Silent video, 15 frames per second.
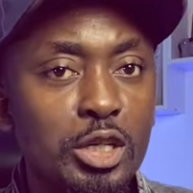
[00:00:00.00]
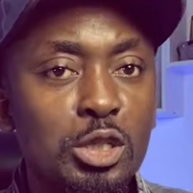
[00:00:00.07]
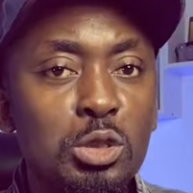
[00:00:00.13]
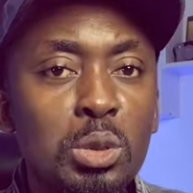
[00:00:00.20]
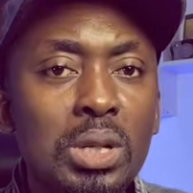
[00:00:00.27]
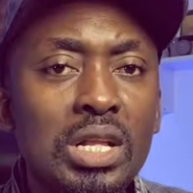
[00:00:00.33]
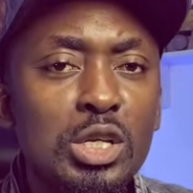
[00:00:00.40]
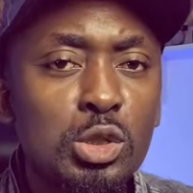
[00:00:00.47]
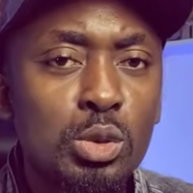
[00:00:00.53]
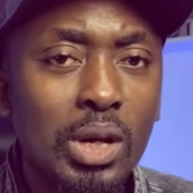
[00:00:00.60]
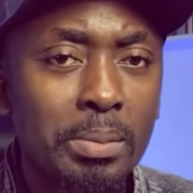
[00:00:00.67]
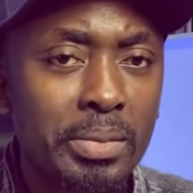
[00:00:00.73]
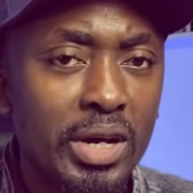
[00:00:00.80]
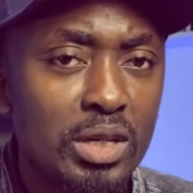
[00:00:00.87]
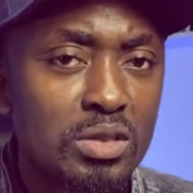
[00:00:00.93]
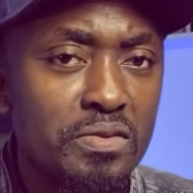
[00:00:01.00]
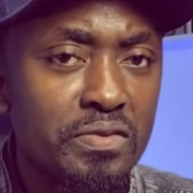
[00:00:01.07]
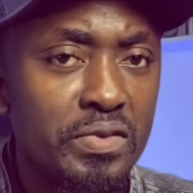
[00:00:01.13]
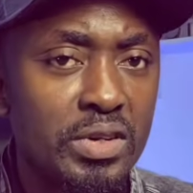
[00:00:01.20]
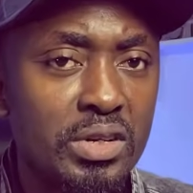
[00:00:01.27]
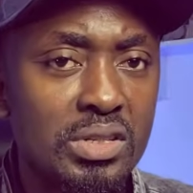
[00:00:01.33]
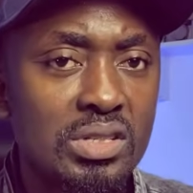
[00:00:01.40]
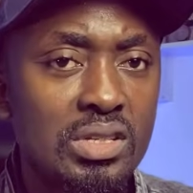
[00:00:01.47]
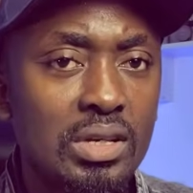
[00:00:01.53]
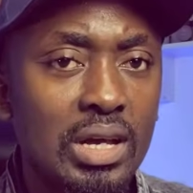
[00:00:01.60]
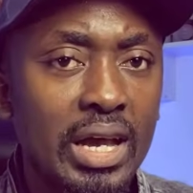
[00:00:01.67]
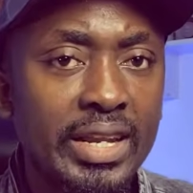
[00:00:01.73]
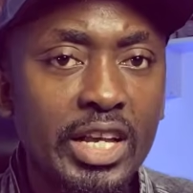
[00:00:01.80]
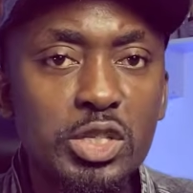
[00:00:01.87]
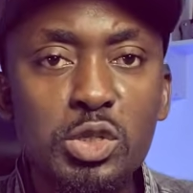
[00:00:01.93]
Do little amount first,
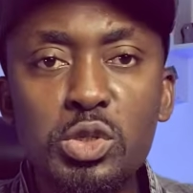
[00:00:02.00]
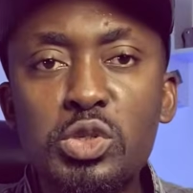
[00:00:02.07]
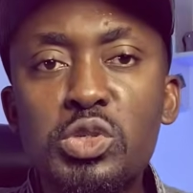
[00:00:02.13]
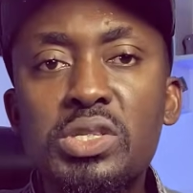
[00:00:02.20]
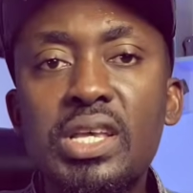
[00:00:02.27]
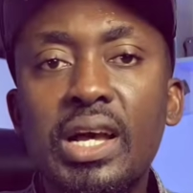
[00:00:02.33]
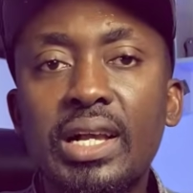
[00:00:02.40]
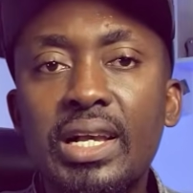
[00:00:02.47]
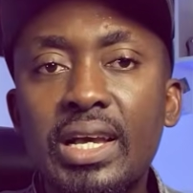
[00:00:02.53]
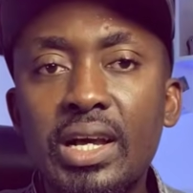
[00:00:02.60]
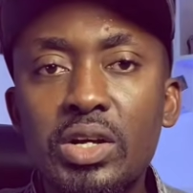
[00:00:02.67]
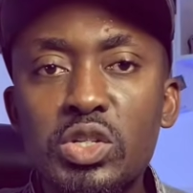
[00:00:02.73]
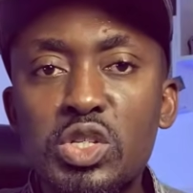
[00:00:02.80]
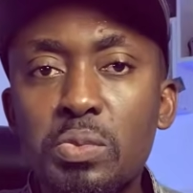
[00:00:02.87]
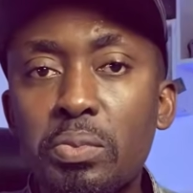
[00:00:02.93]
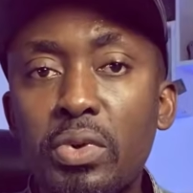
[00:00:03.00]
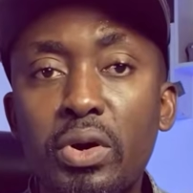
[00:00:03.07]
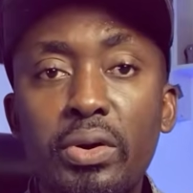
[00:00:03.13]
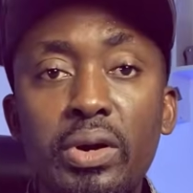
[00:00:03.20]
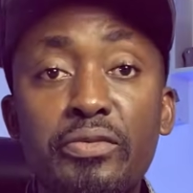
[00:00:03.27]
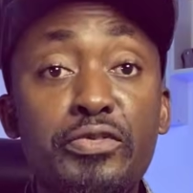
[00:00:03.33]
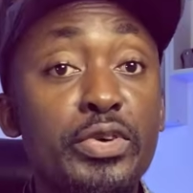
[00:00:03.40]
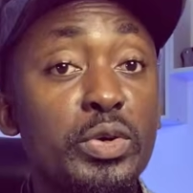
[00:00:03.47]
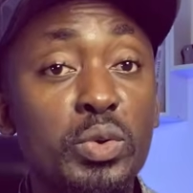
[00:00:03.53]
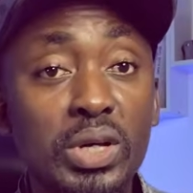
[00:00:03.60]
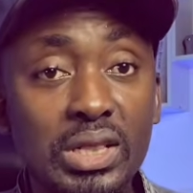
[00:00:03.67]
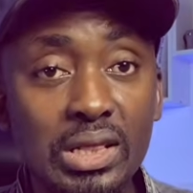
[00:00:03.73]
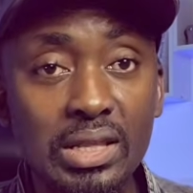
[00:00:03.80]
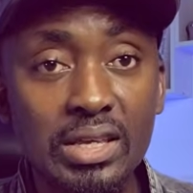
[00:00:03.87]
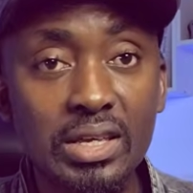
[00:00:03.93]
and as you use the account more
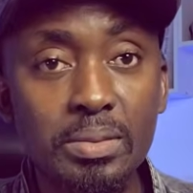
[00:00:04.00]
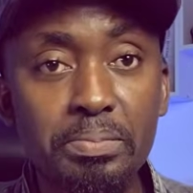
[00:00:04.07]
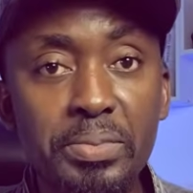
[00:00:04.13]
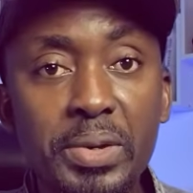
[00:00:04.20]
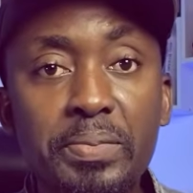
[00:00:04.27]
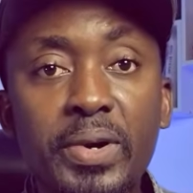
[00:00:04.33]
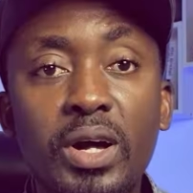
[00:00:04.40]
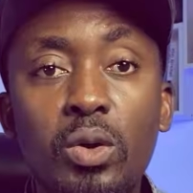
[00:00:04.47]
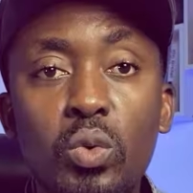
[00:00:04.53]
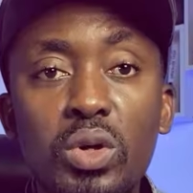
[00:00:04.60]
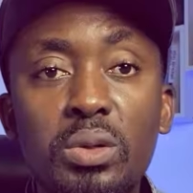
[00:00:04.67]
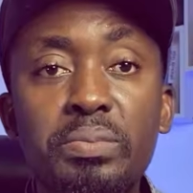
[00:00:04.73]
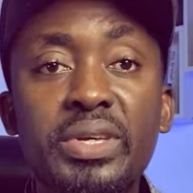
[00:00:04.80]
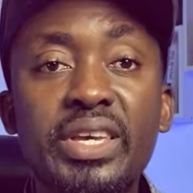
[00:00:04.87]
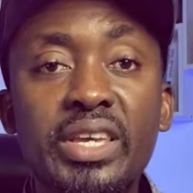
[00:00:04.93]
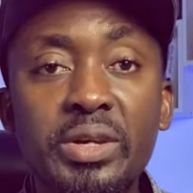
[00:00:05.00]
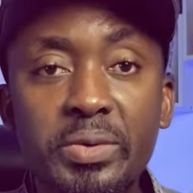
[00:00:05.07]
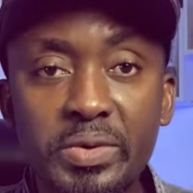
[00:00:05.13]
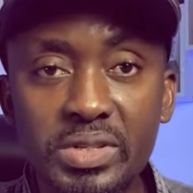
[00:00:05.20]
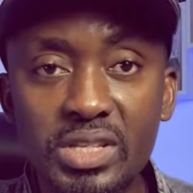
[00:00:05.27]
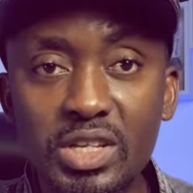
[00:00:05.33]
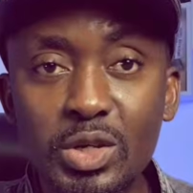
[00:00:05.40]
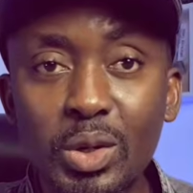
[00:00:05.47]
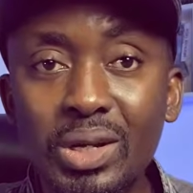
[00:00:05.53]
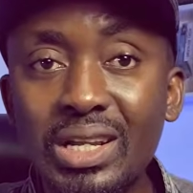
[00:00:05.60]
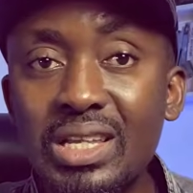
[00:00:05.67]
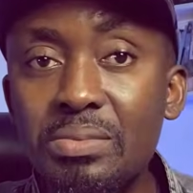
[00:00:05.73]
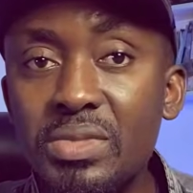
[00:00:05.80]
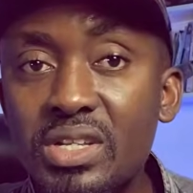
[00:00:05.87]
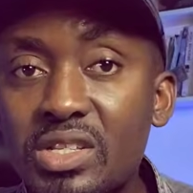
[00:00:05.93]
frequently, PayPal will be increasing your
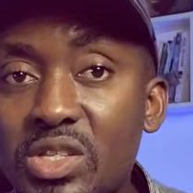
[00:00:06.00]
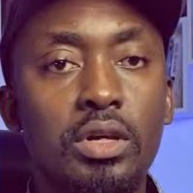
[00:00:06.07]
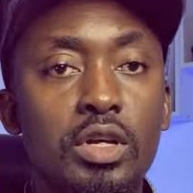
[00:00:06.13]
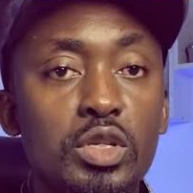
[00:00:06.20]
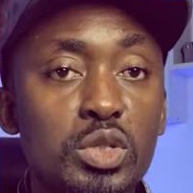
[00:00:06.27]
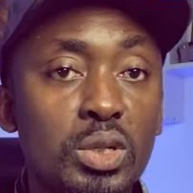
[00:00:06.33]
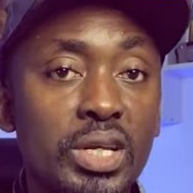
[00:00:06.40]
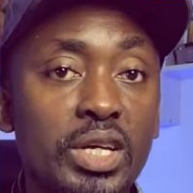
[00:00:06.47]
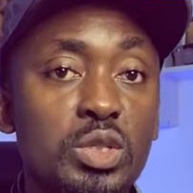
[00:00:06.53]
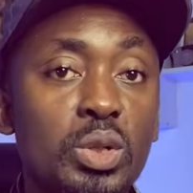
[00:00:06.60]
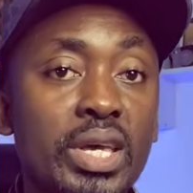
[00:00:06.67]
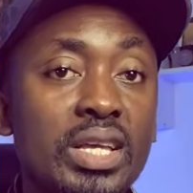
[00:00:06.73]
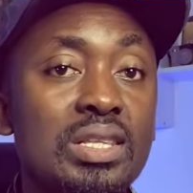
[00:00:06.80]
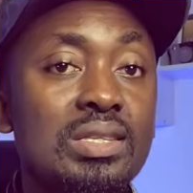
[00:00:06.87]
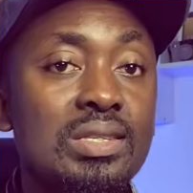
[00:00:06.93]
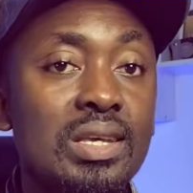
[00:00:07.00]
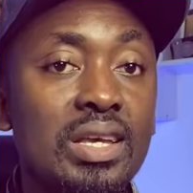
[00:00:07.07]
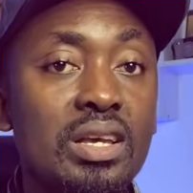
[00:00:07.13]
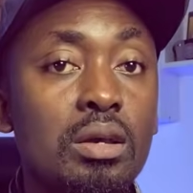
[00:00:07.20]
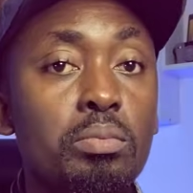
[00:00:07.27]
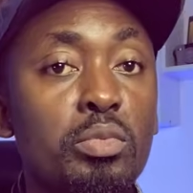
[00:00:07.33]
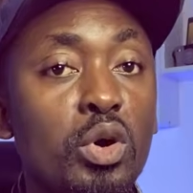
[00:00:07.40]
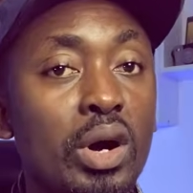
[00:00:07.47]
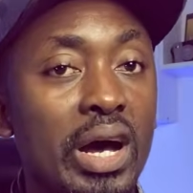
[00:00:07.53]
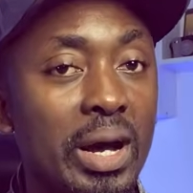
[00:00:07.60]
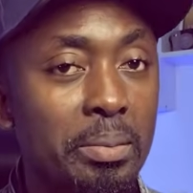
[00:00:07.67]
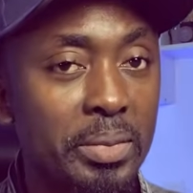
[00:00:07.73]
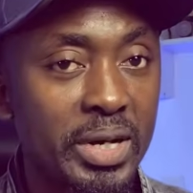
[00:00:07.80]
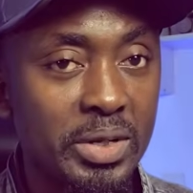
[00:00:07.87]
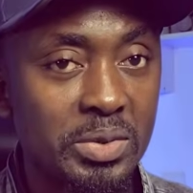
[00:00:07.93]
limits so that you can take more
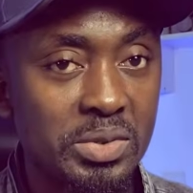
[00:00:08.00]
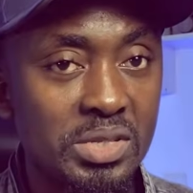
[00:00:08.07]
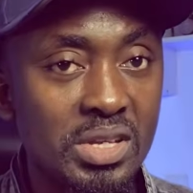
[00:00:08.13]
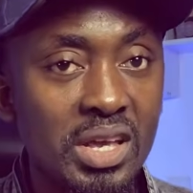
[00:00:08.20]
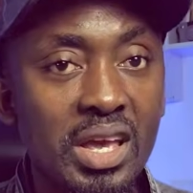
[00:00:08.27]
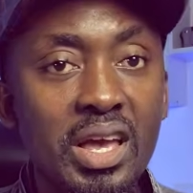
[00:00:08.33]
amount.